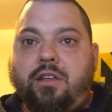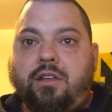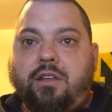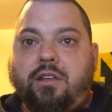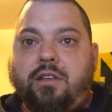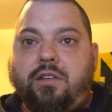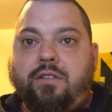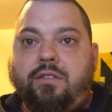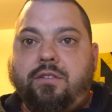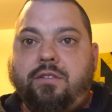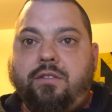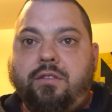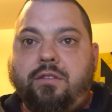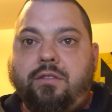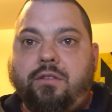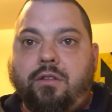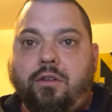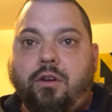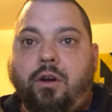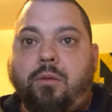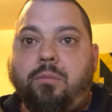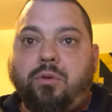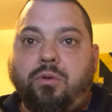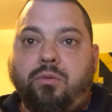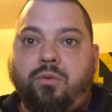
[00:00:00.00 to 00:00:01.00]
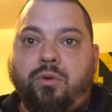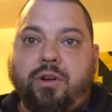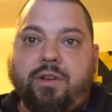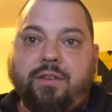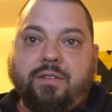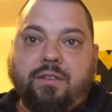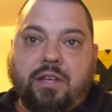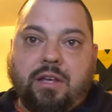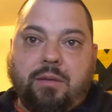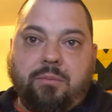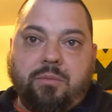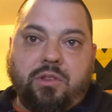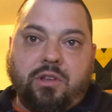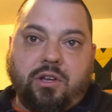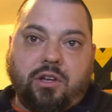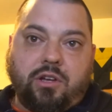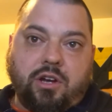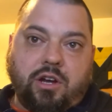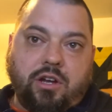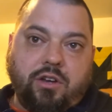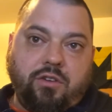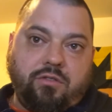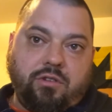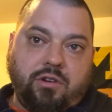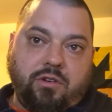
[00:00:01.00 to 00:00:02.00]
is the number 1 team in the
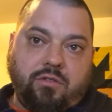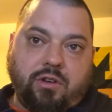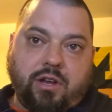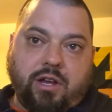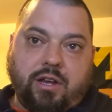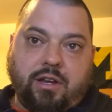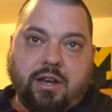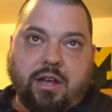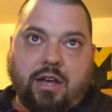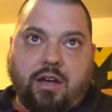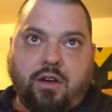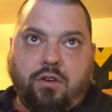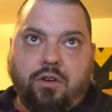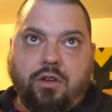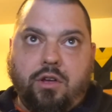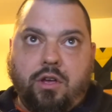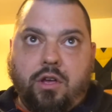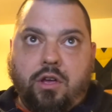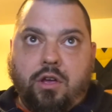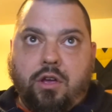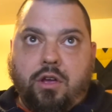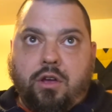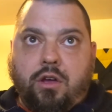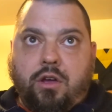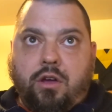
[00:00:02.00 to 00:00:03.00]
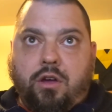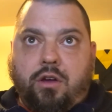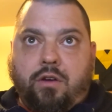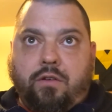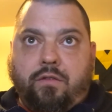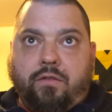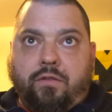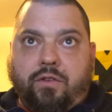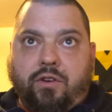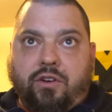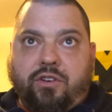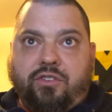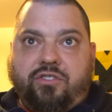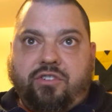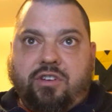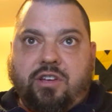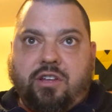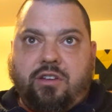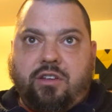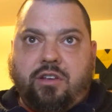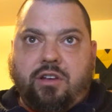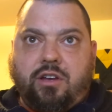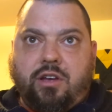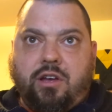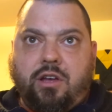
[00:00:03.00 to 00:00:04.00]
country right now,
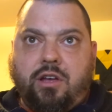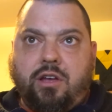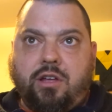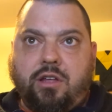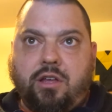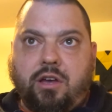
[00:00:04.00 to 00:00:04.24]
Virginia,